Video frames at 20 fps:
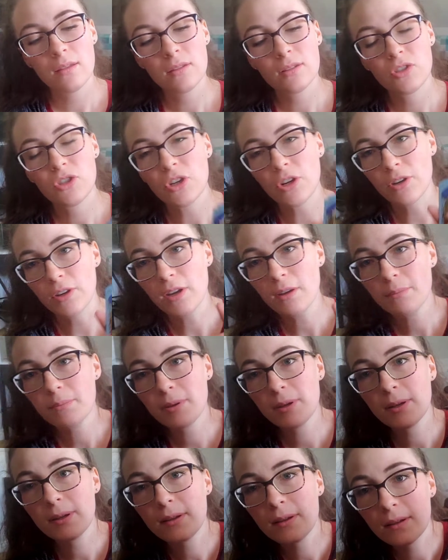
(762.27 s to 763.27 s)
Turnip.
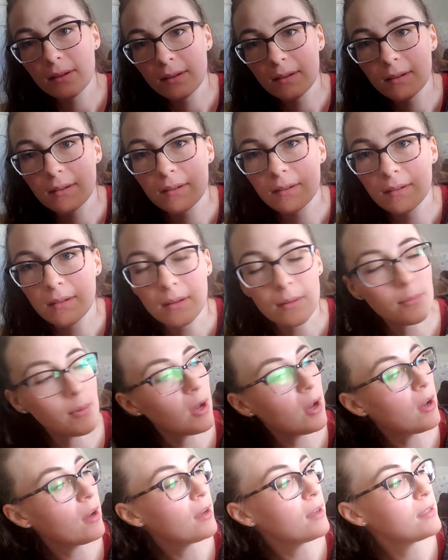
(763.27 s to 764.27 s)

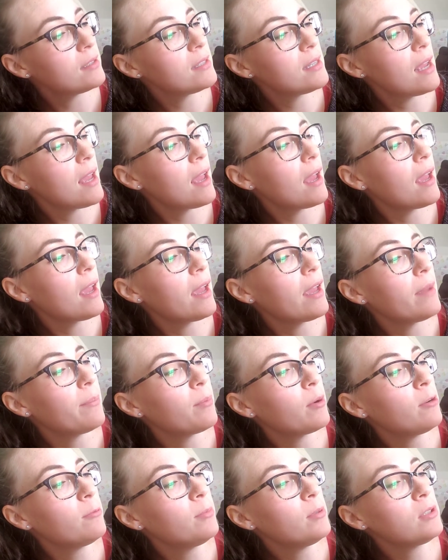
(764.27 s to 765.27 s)
Bought a
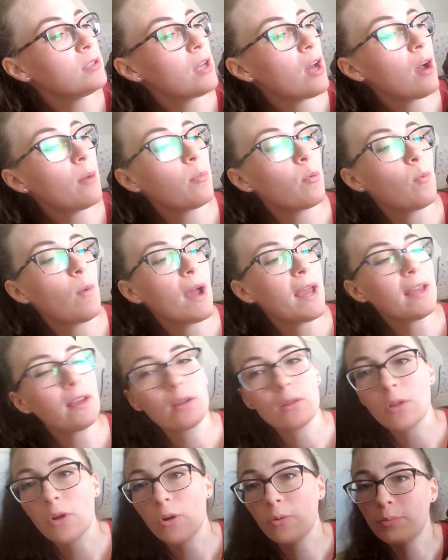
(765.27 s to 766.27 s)
purple top white
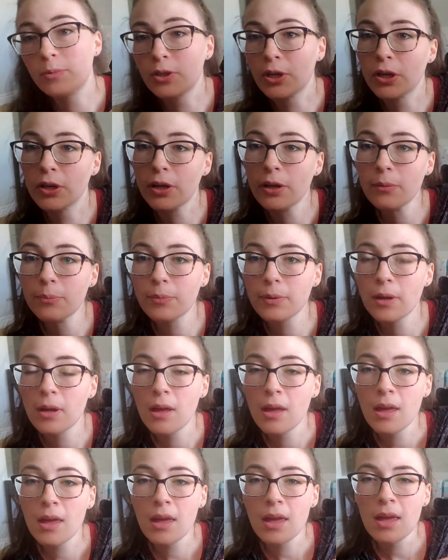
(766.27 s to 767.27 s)
globe turnip.
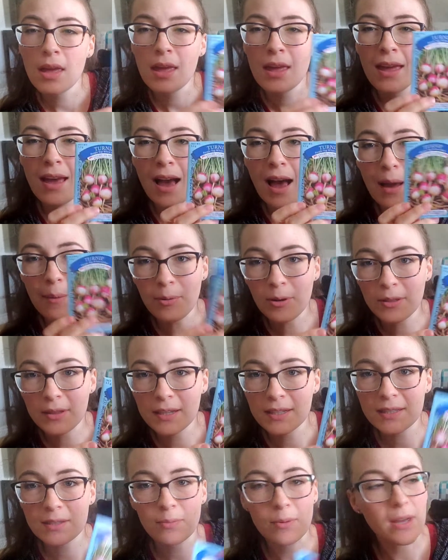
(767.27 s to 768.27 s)
I put
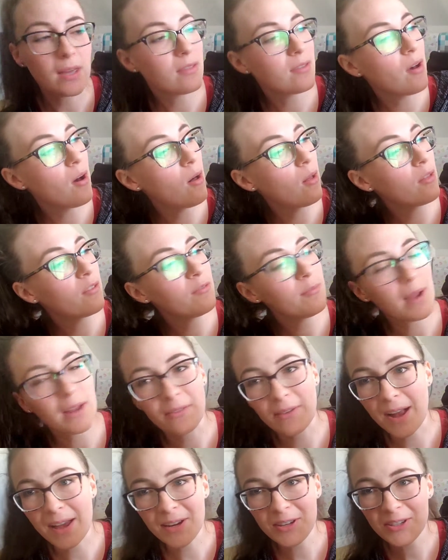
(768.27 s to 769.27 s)
this with all of my
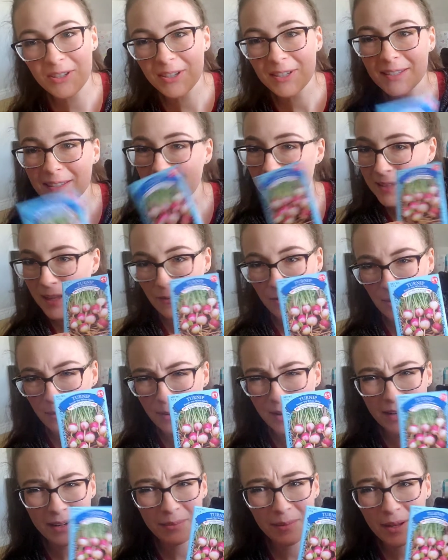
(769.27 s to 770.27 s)
radishes because they
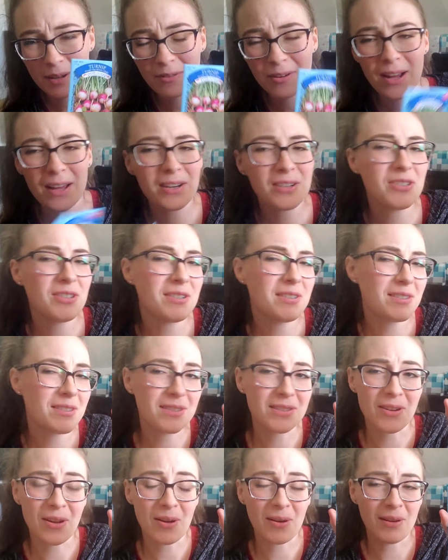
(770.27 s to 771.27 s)
remind me of radishes,
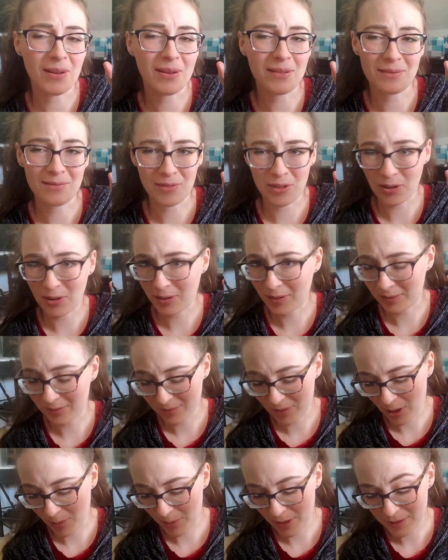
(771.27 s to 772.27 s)
not
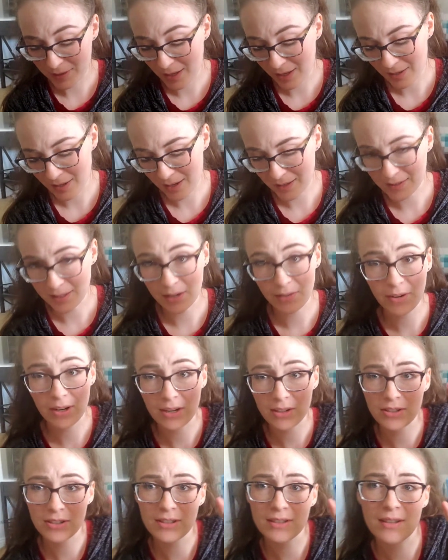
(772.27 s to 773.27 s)
because they taste like
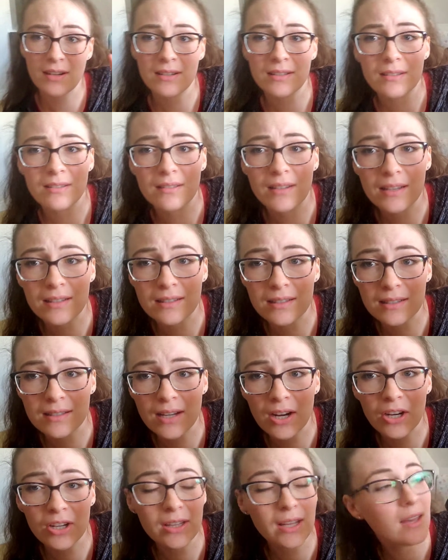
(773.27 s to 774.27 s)
radishes
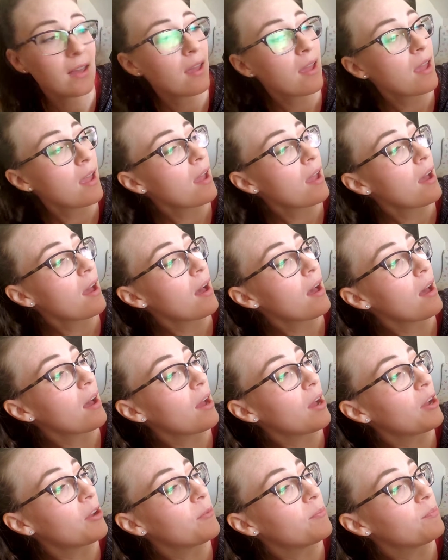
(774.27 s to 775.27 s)
necessarily.
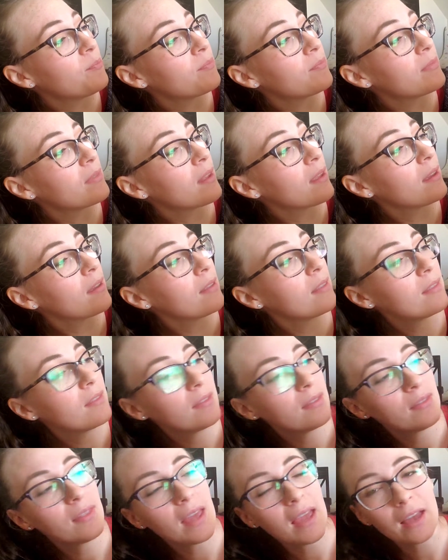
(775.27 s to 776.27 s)

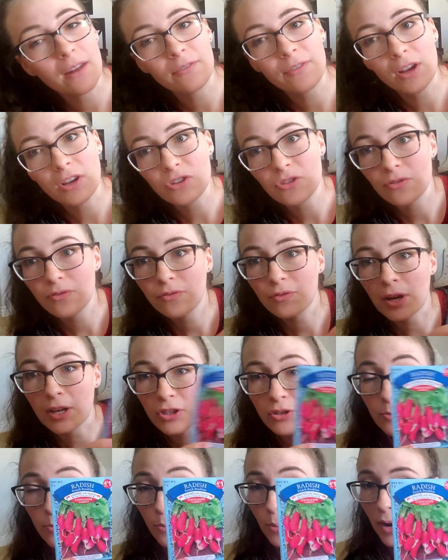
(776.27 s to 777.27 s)
They had
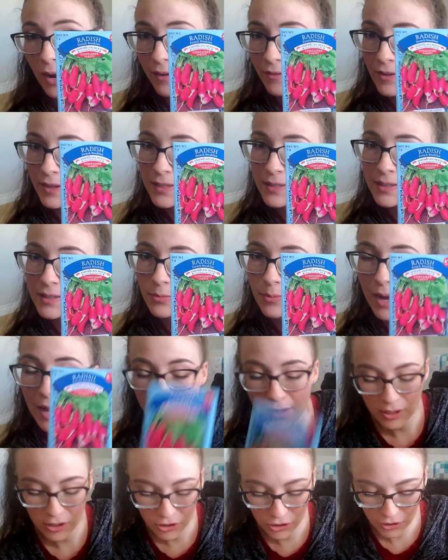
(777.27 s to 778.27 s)
French breakfast
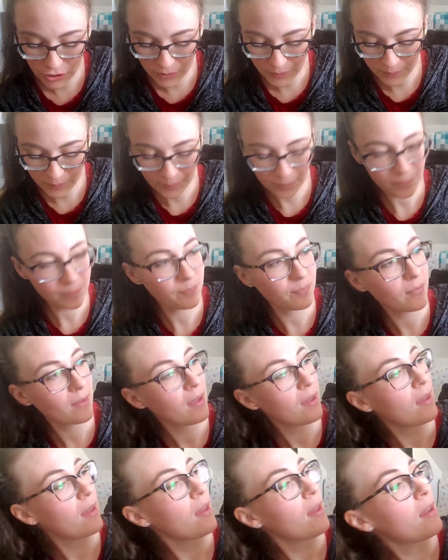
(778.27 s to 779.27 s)
radish.
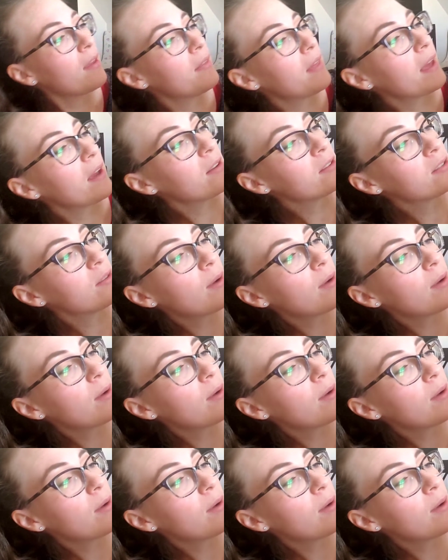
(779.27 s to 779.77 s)
They also